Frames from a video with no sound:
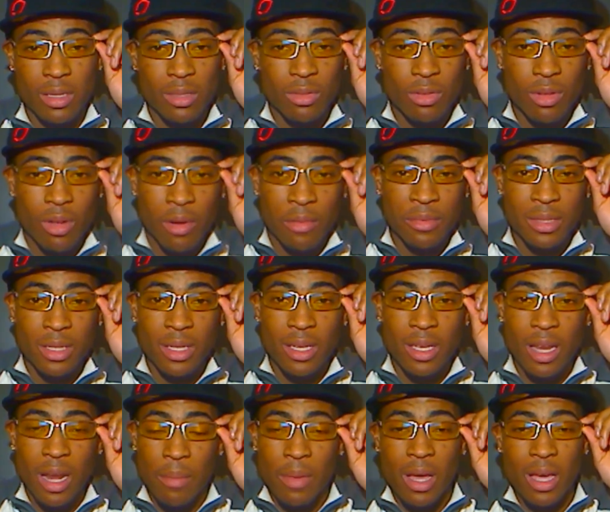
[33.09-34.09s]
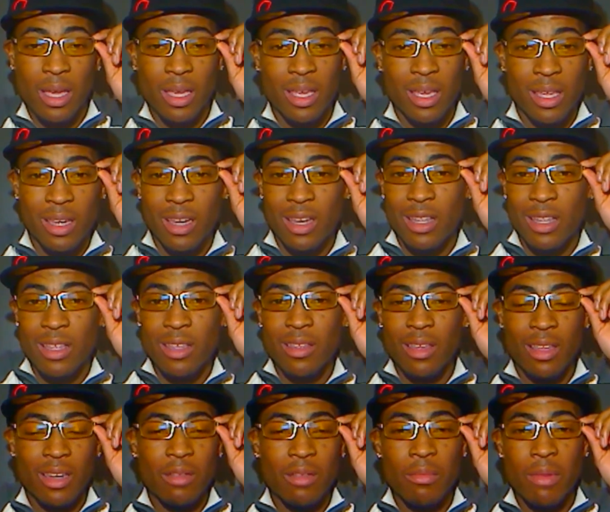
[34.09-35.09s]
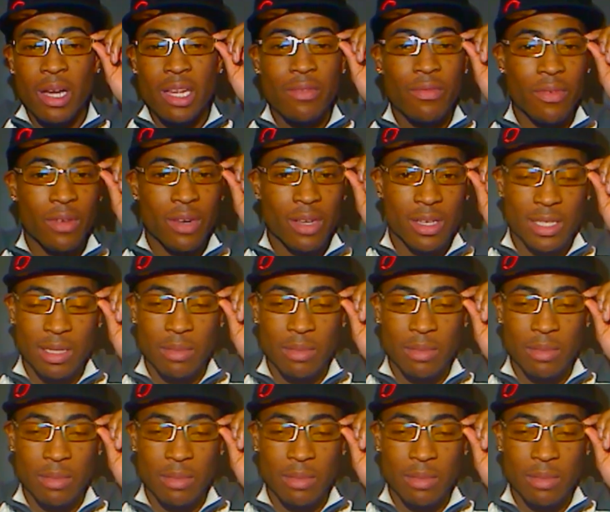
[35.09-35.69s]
You know what I'm saying? I'm not getting any money for this.